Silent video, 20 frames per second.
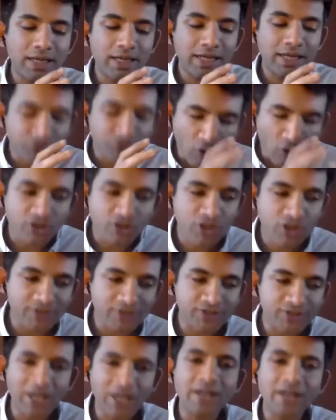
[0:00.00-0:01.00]
it's not
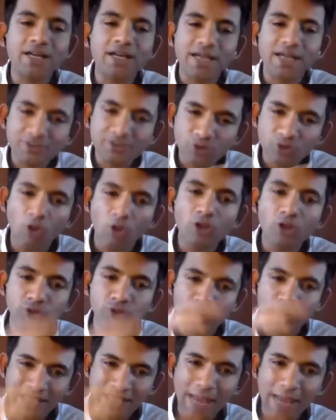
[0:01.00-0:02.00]
just gender, it's
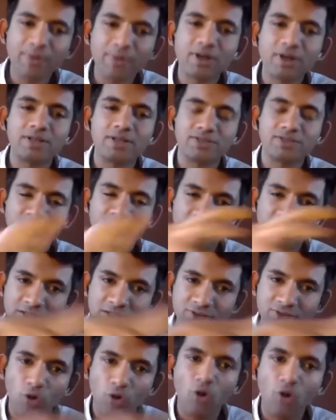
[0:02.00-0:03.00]
also capitalism.
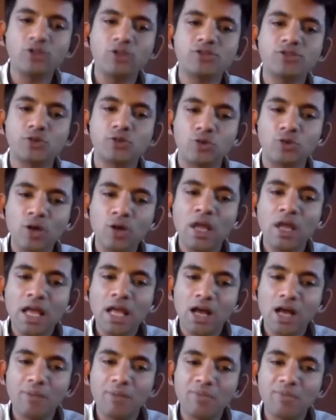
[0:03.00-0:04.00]
It's also
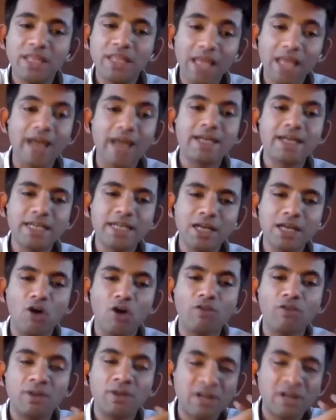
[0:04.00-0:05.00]
the idea
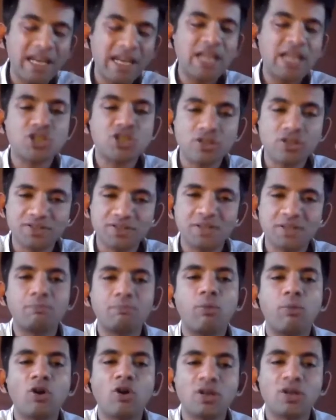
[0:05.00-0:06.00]
of nations and
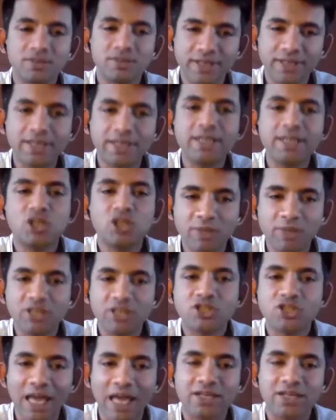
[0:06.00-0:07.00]
borders that need to be
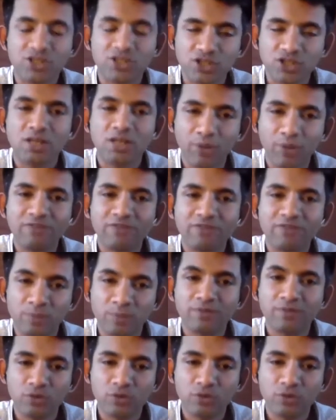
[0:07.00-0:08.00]
challenged in a
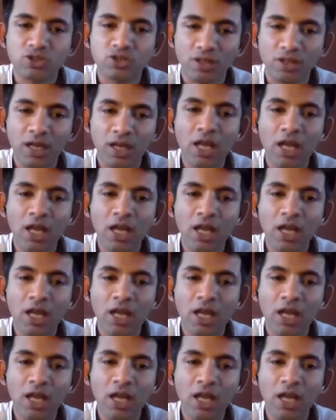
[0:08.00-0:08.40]
preferable future.